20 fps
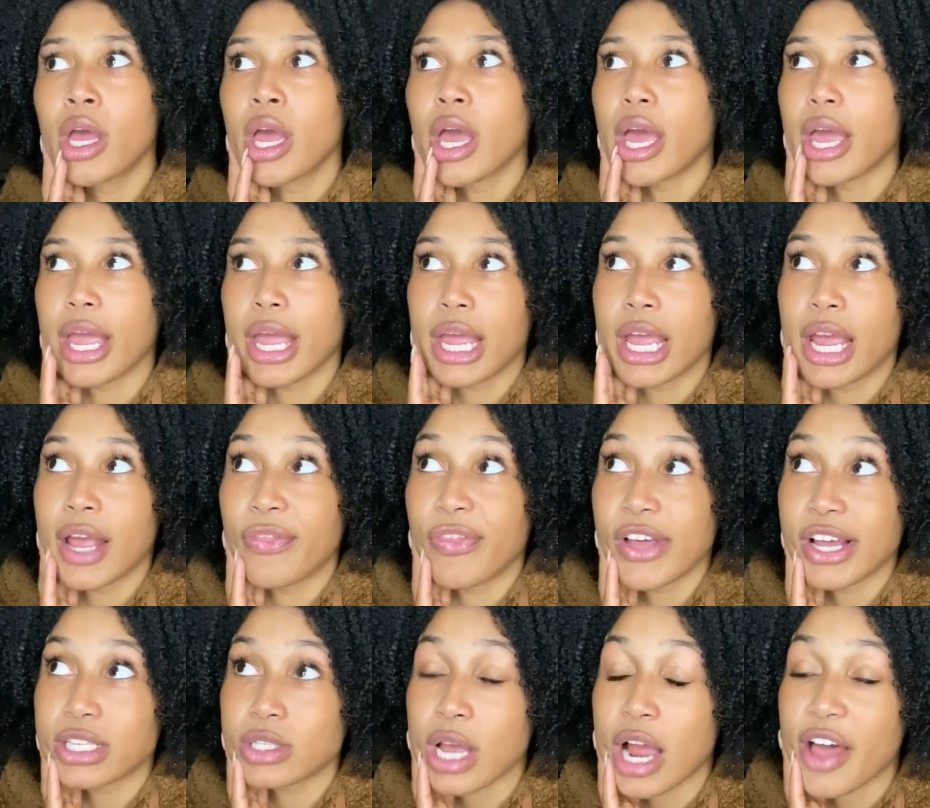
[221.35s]
and
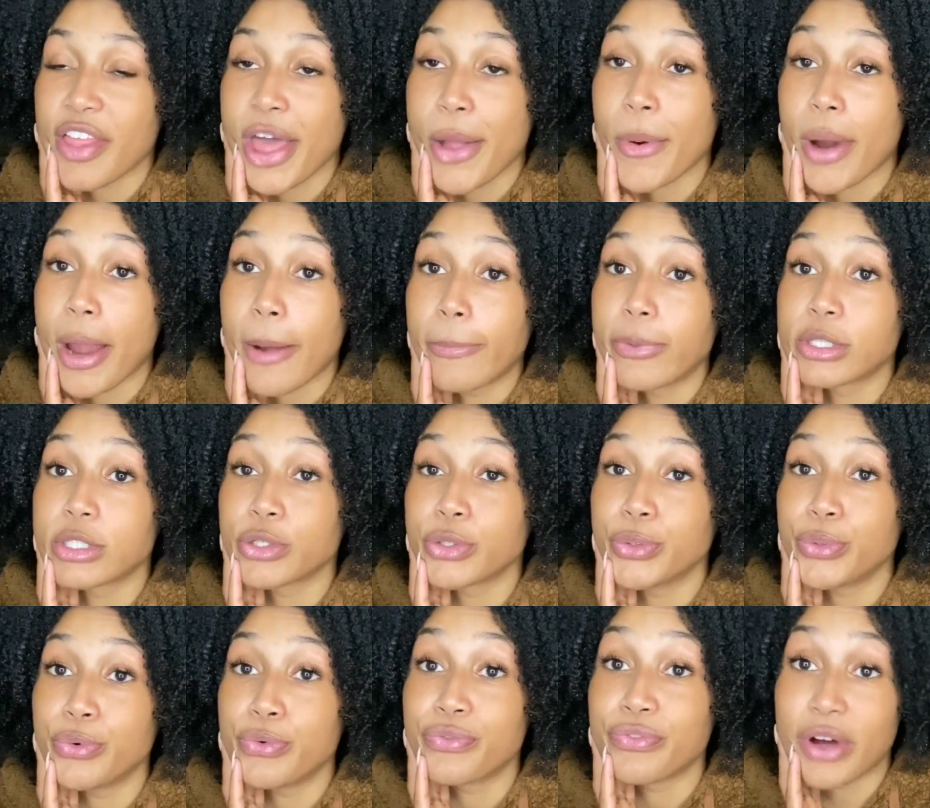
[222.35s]
that's how they were able
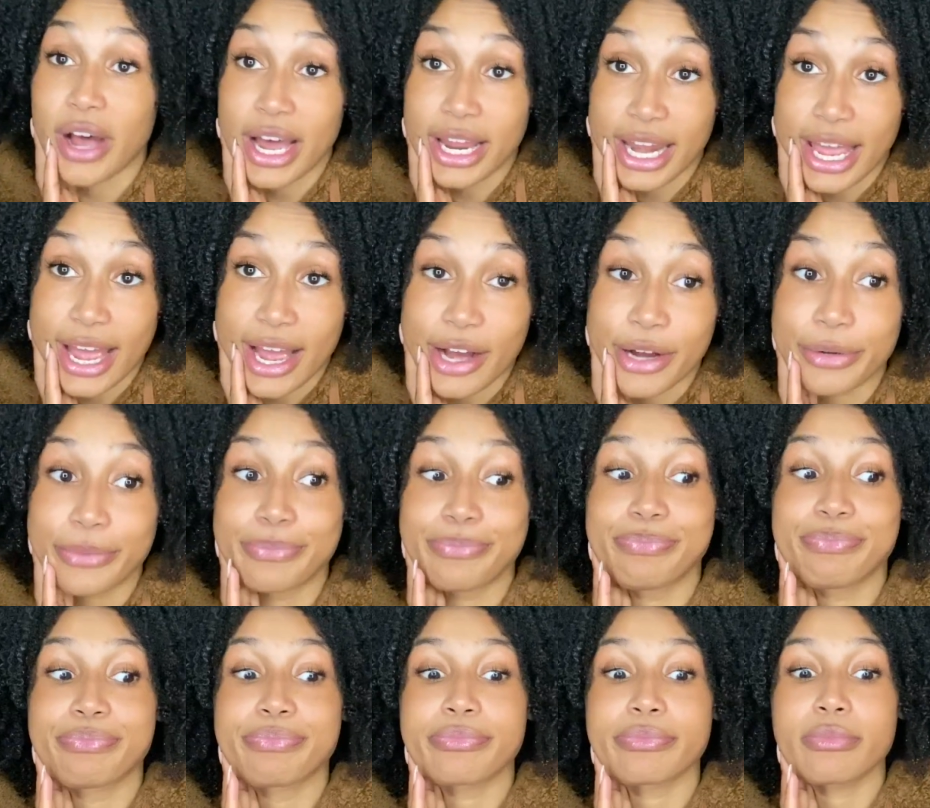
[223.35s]
to find out
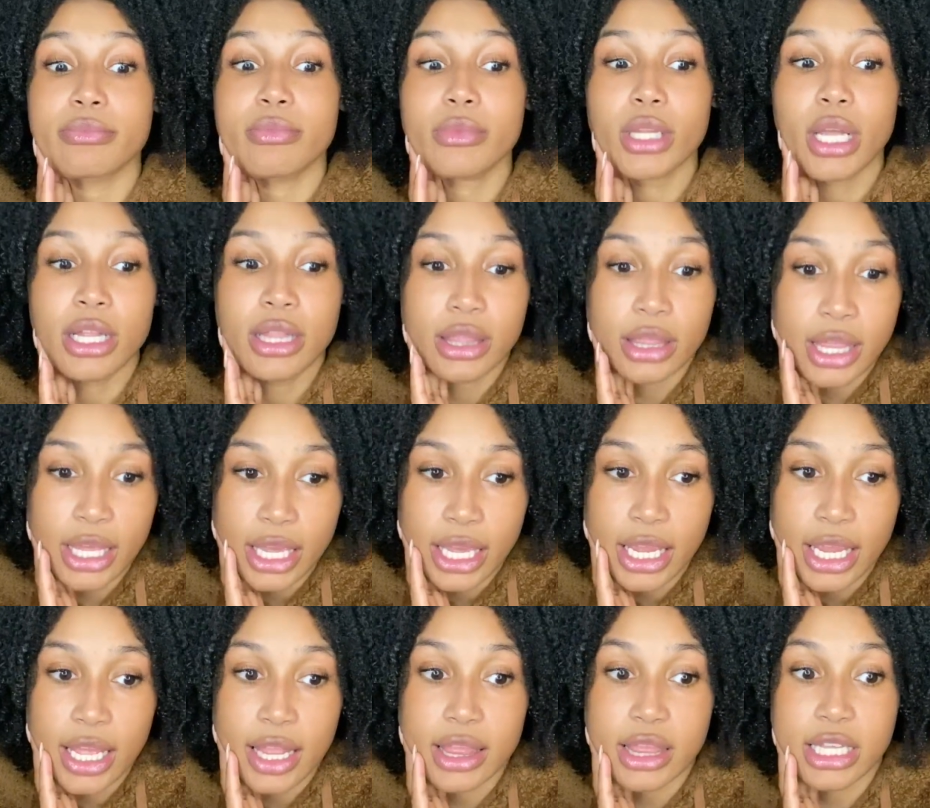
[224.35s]

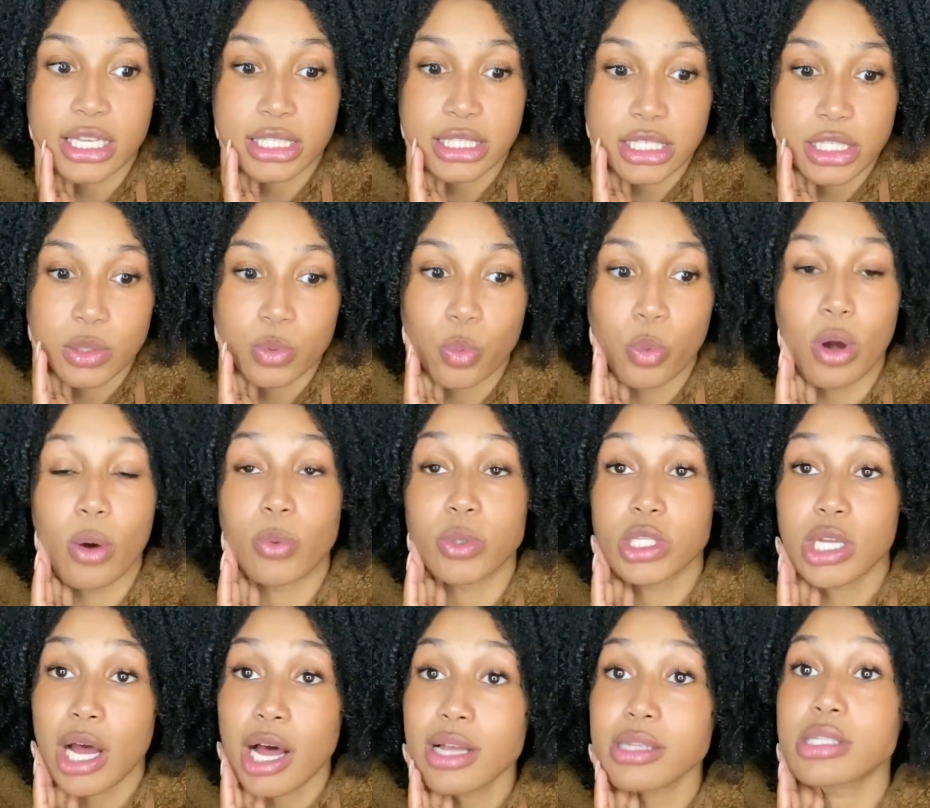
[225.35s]
that this is what was
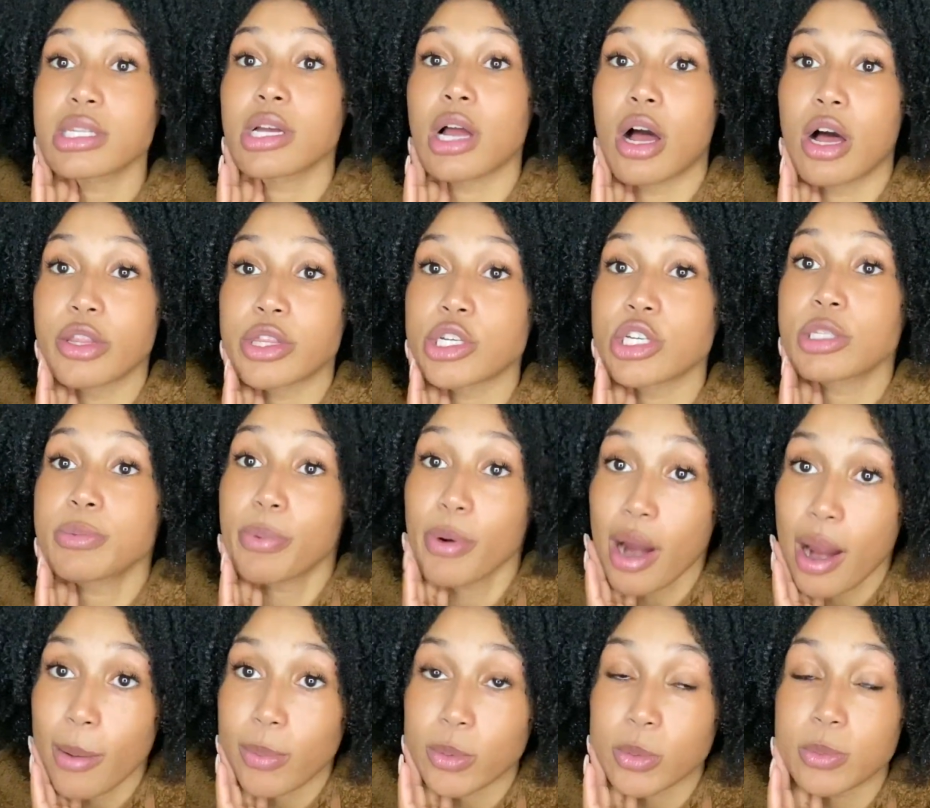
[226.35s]
causing all those
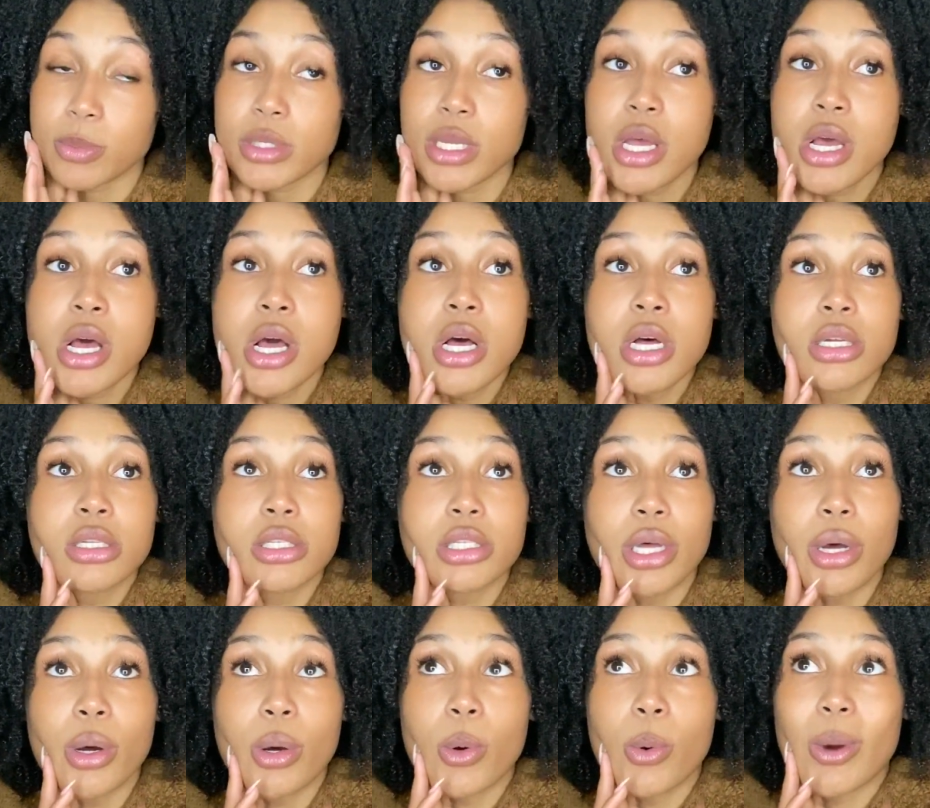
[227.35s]
problems.
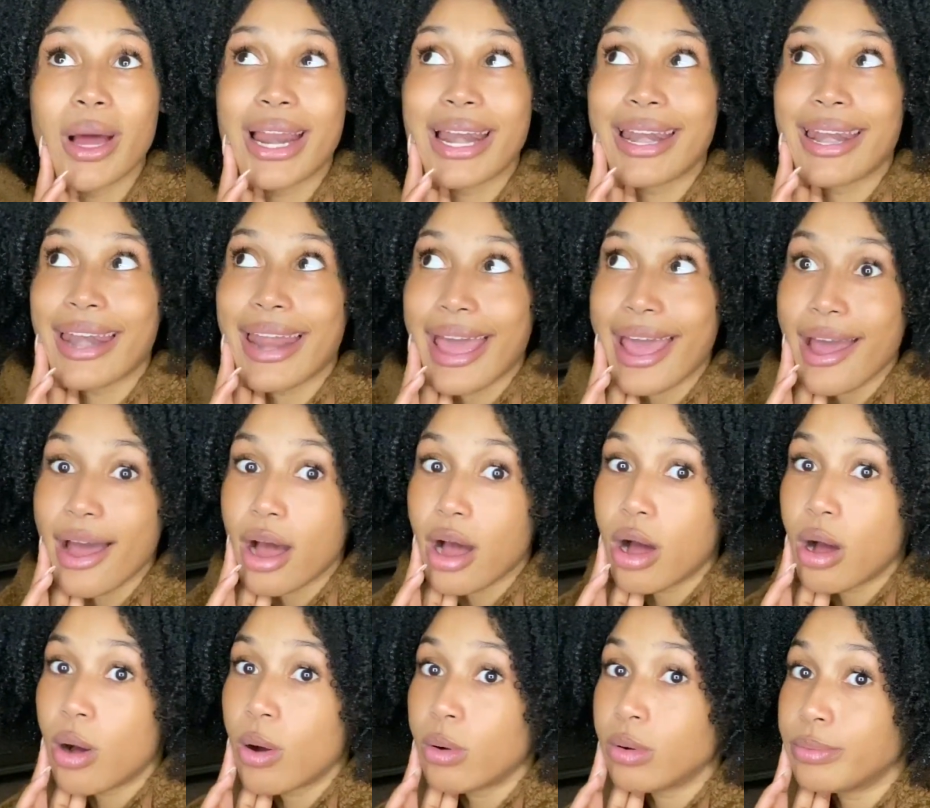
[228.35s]
So
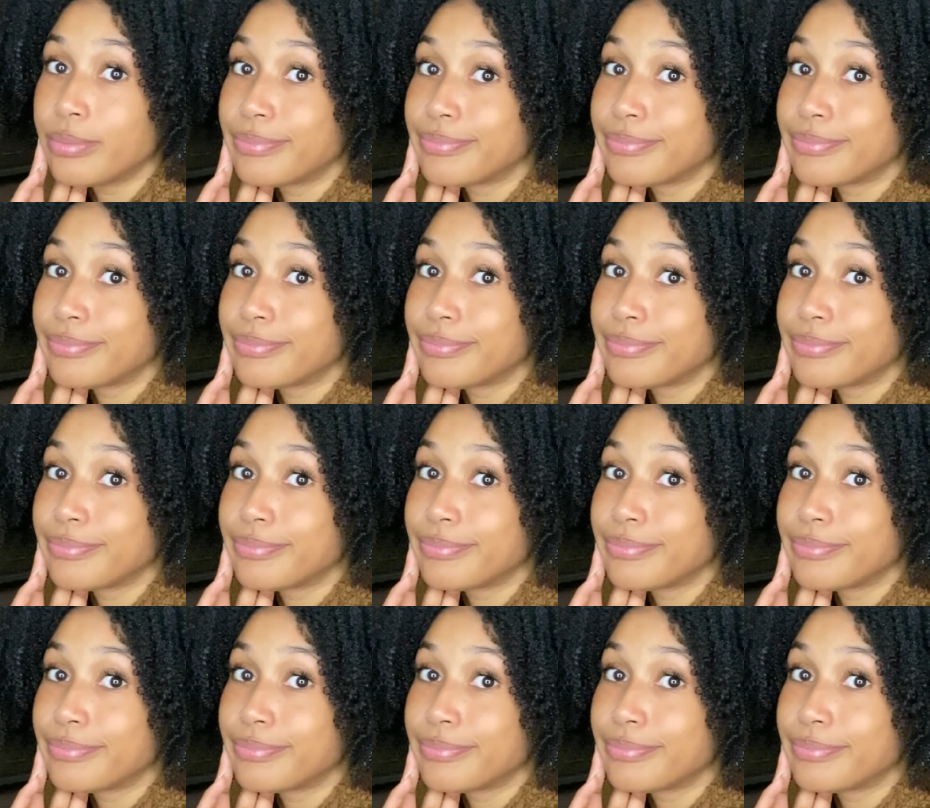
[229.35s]
now